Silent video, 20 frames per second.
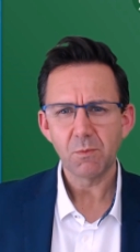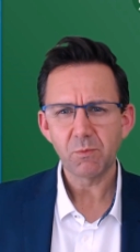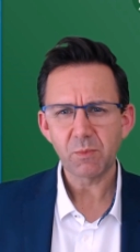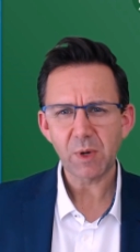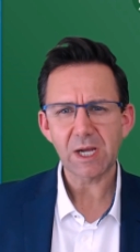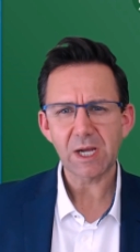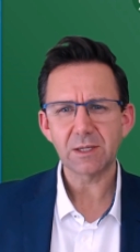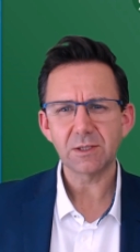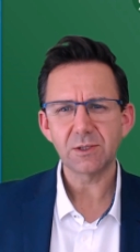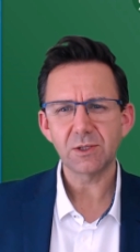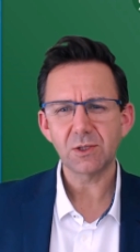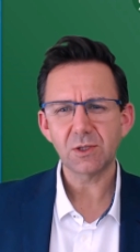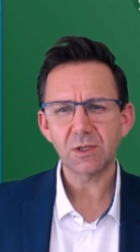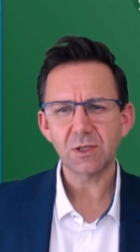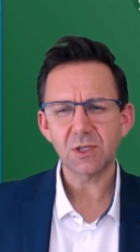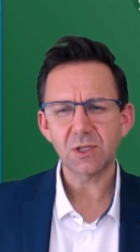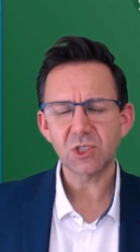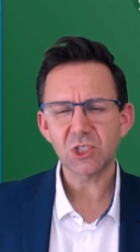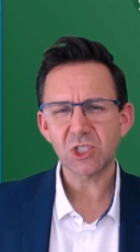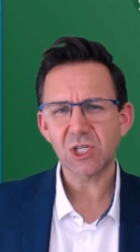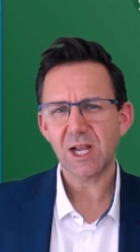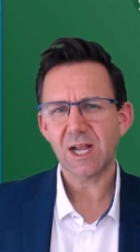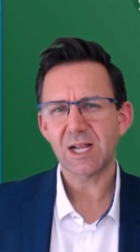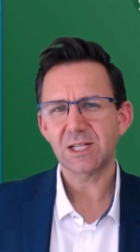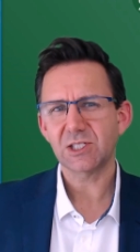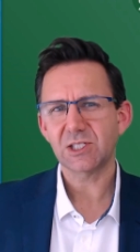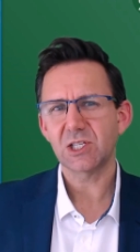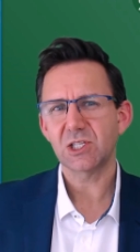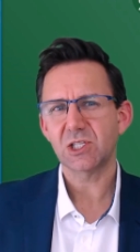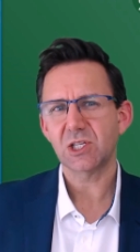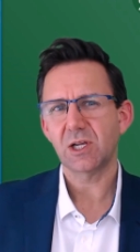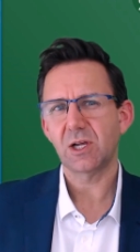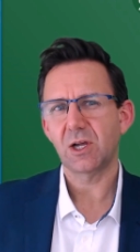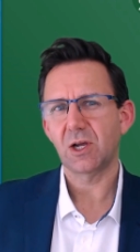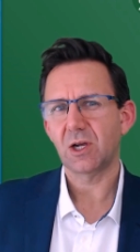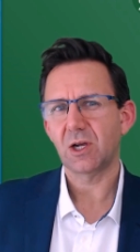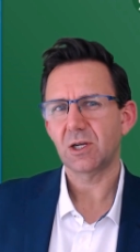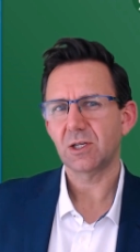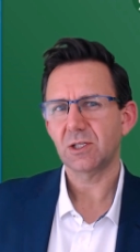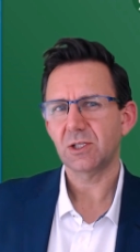but the chances
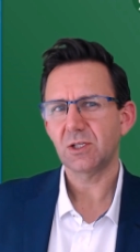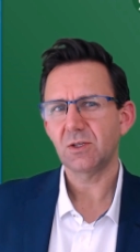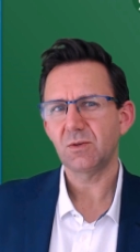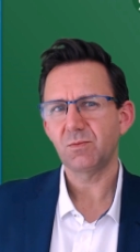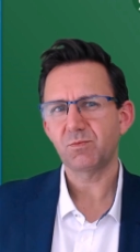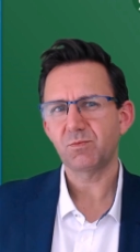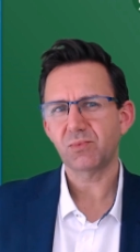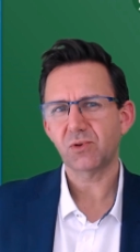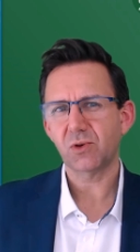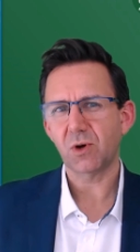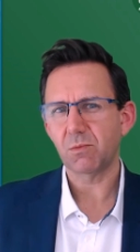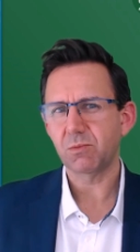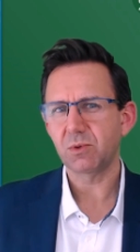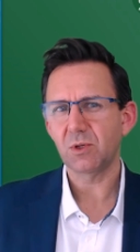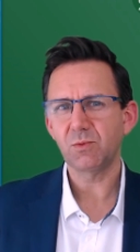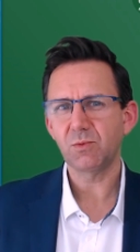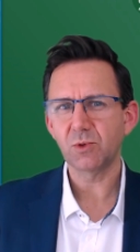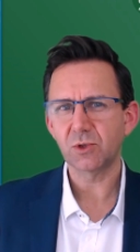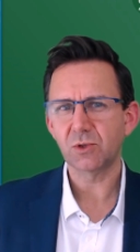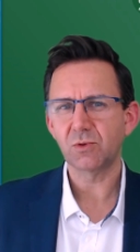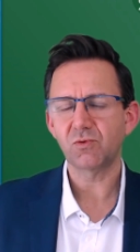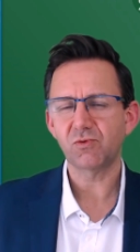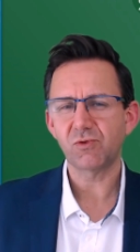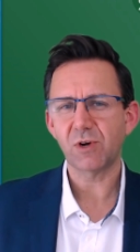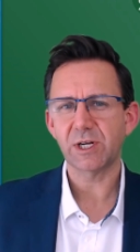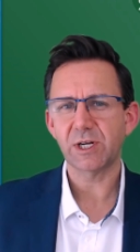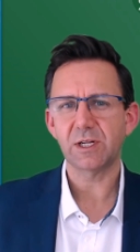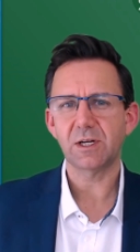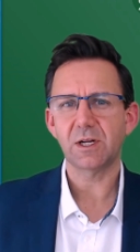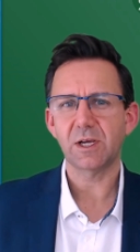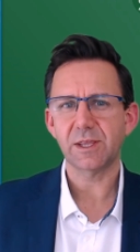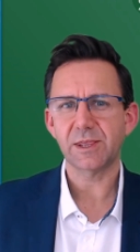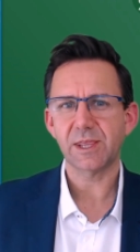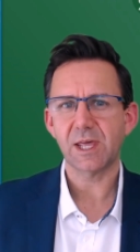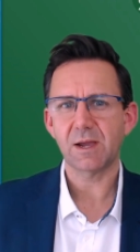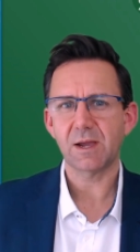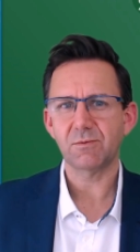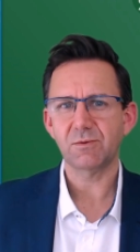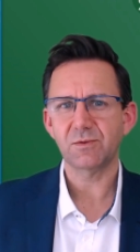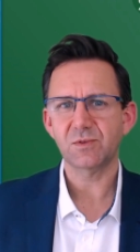are you probably wouldn't run it like
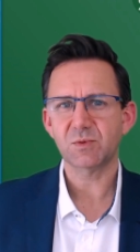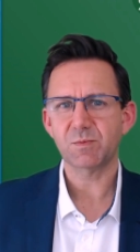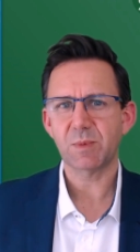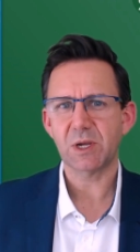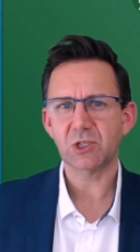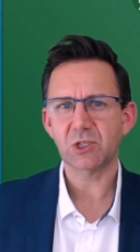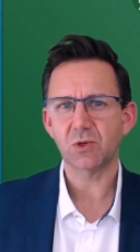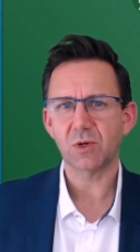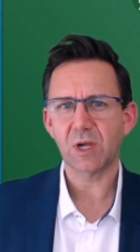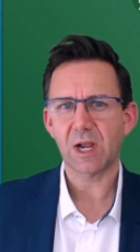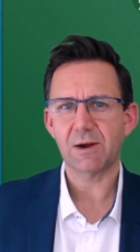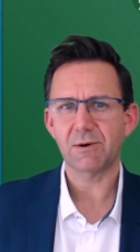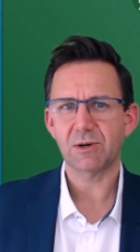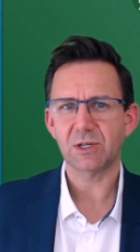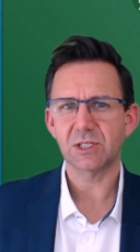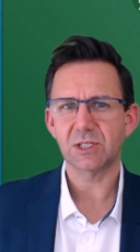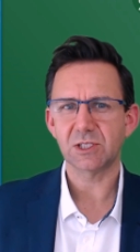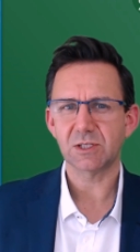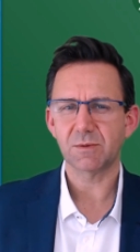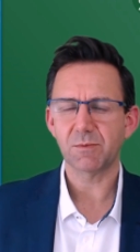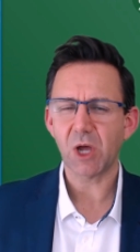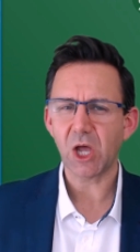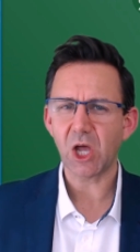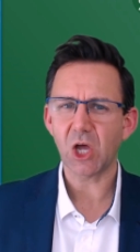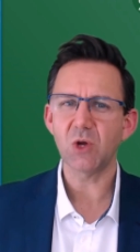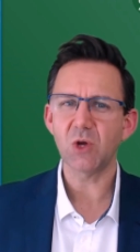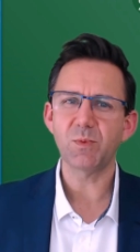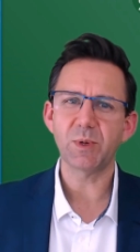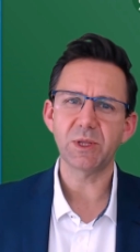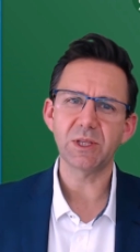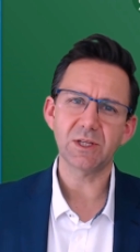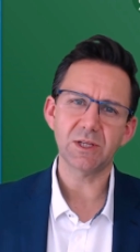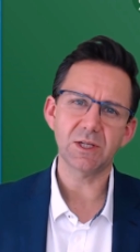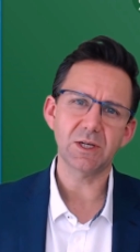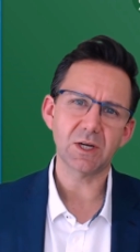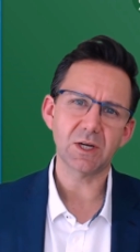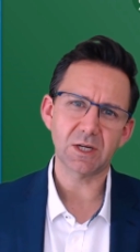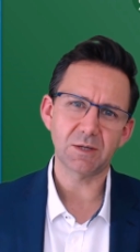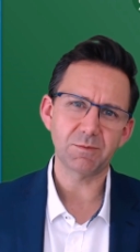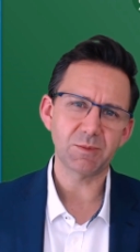that with special characters. I'm hoping that
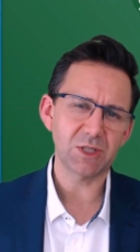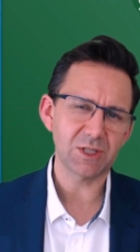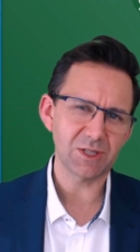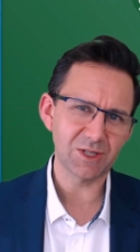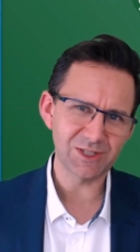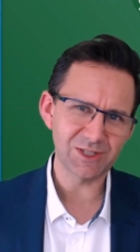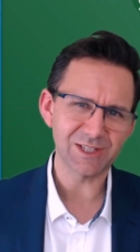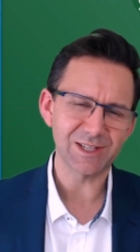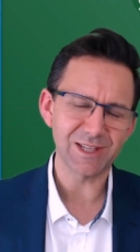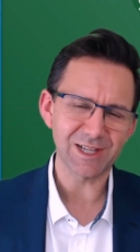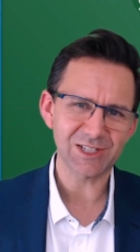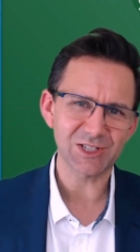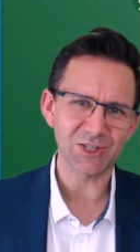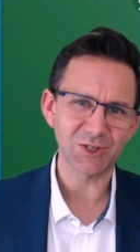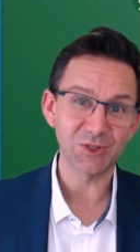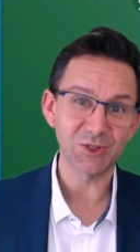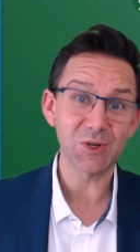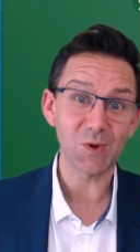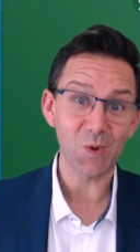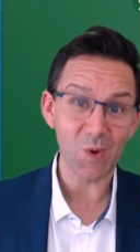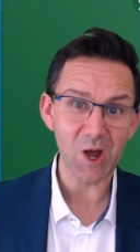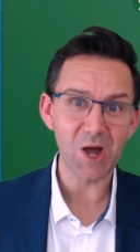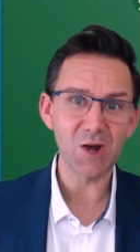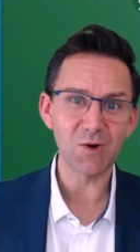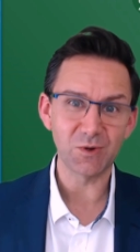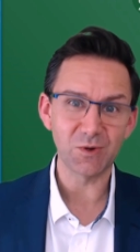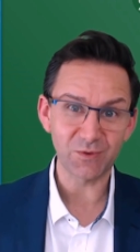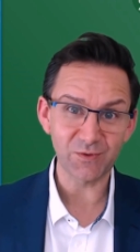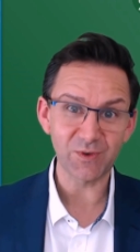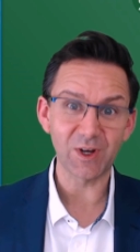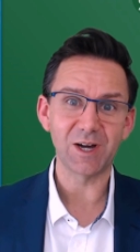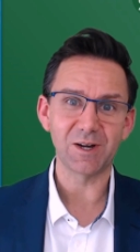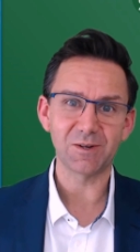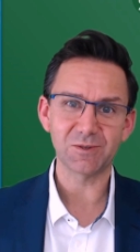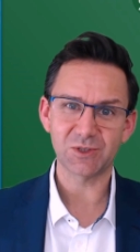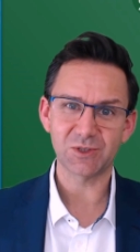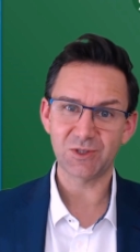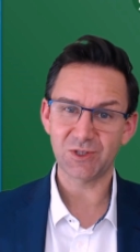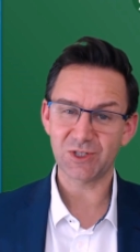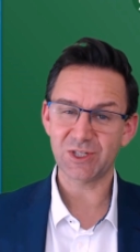you're going to be using this on your own
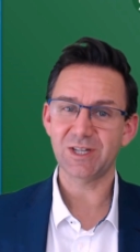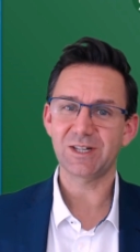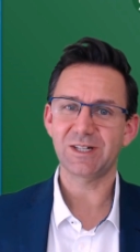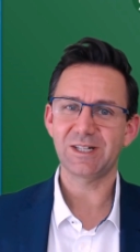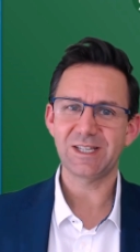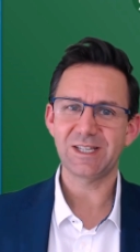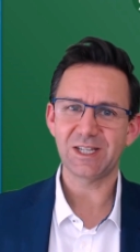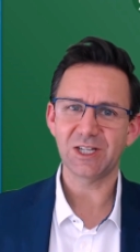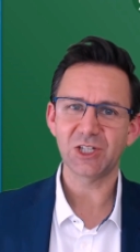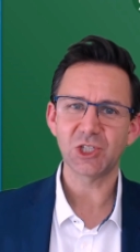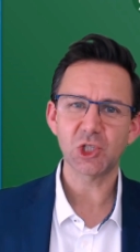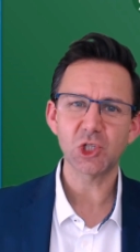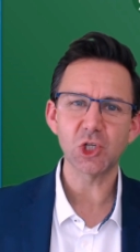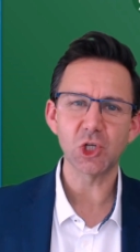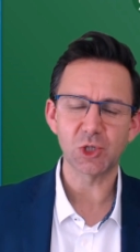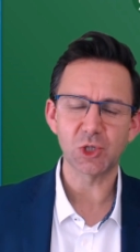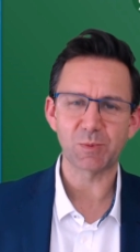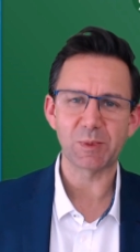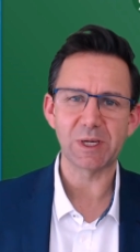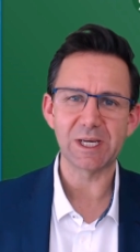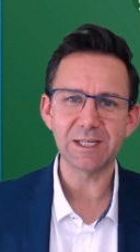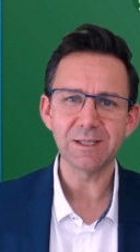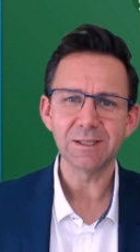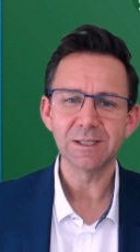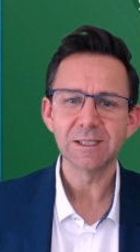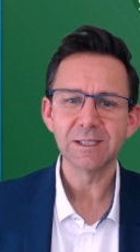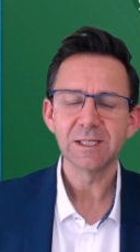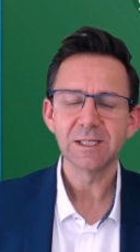files. You certainly should be.